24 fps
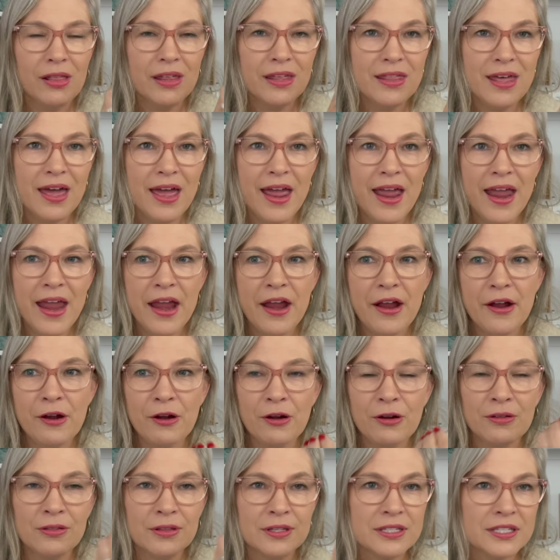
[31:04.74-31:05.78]
and the air
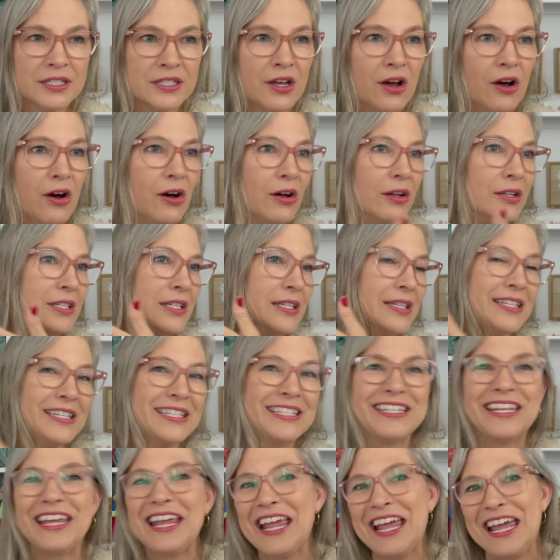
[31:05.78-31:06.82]
and the salt and the
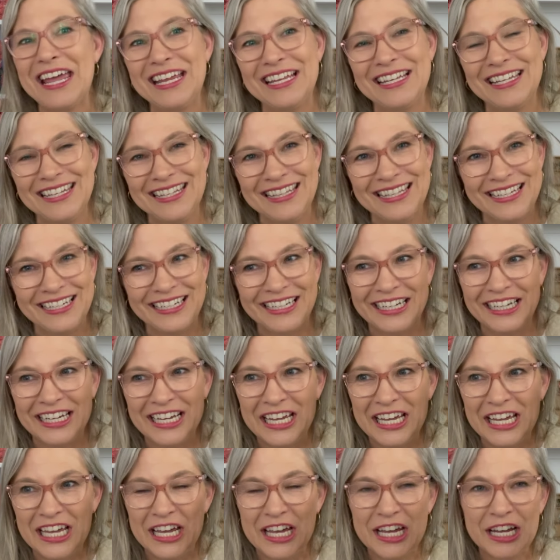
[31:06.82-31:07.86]
sand and the
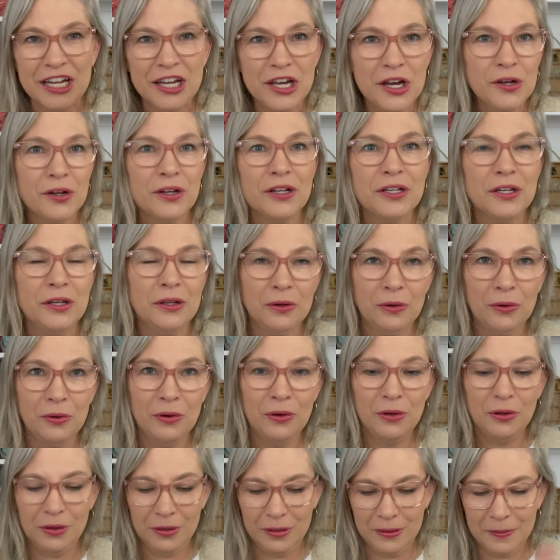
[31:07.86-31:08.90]
coconut
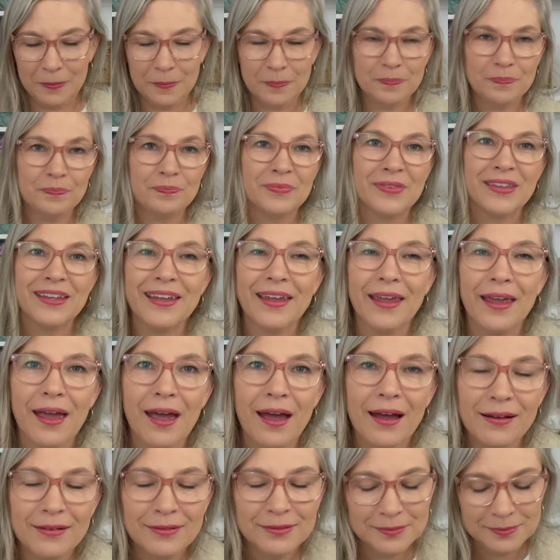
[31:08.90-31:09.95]
oil.
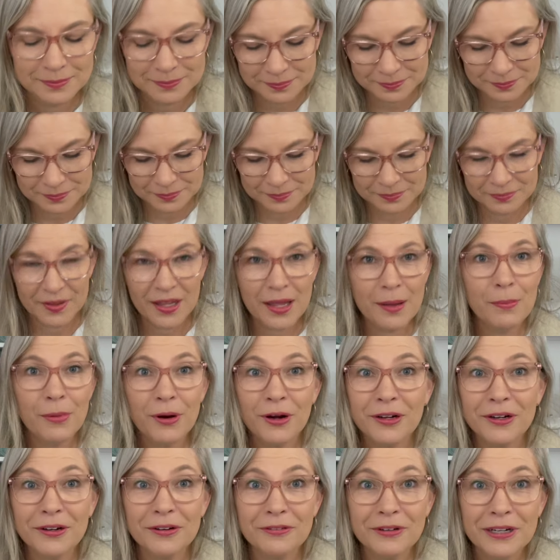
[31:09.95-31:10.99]
Yeah. And
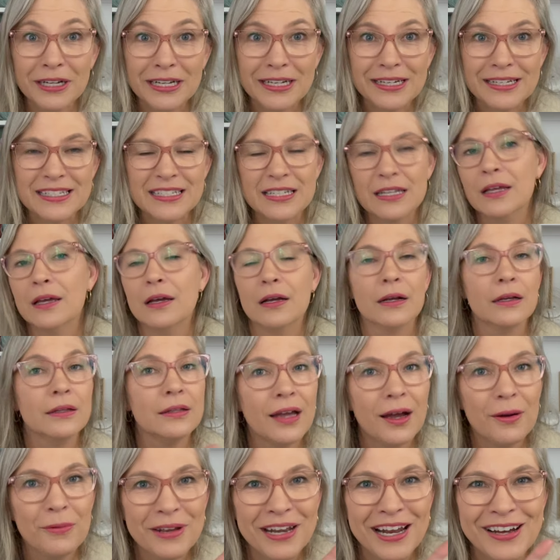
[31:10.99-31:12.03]
margaritas.
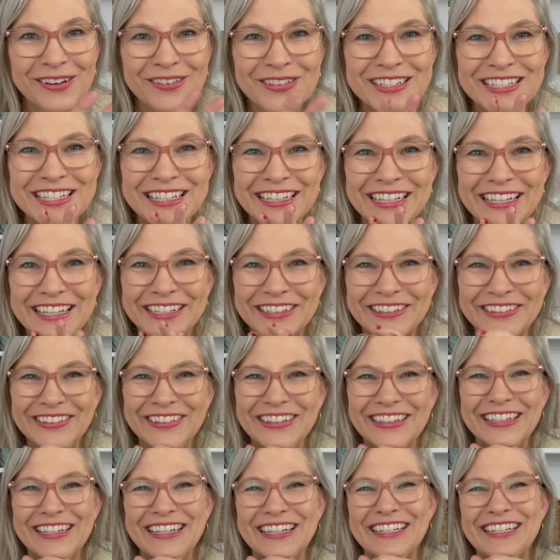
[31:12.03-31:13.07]
Not when I was little.
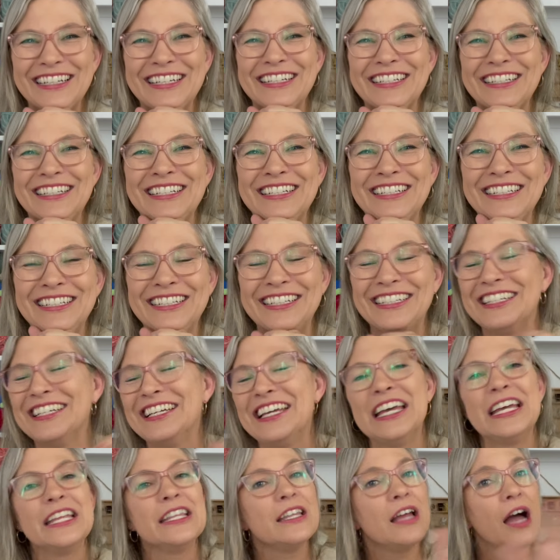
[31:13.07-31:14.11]

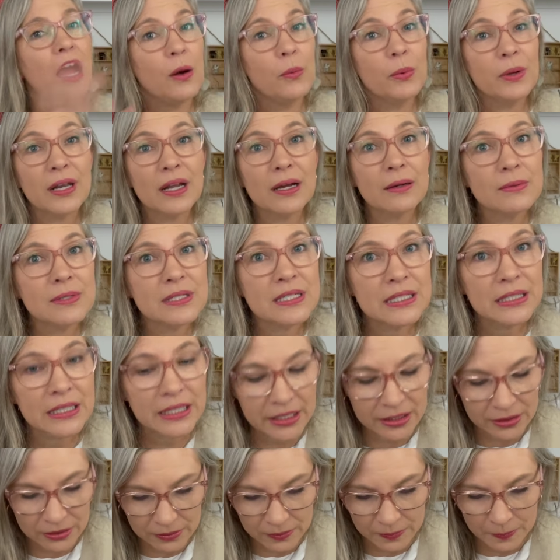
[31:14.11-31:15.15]
Not when I was
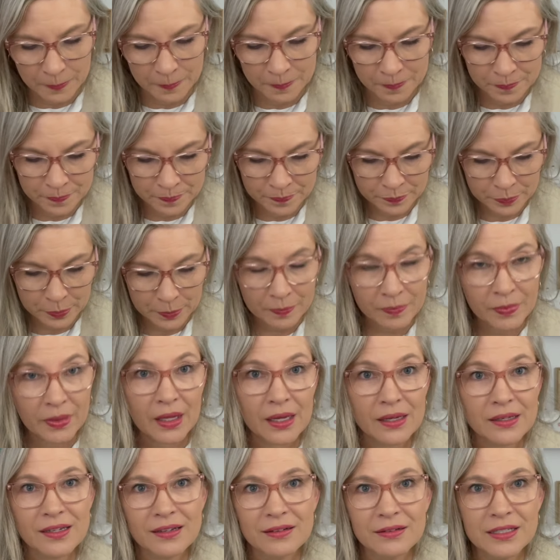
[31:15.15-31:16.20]
little.
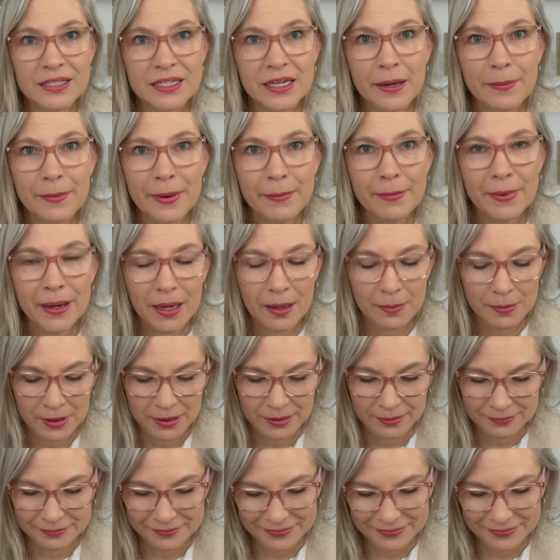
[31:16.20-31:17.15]
Don't tell my mama.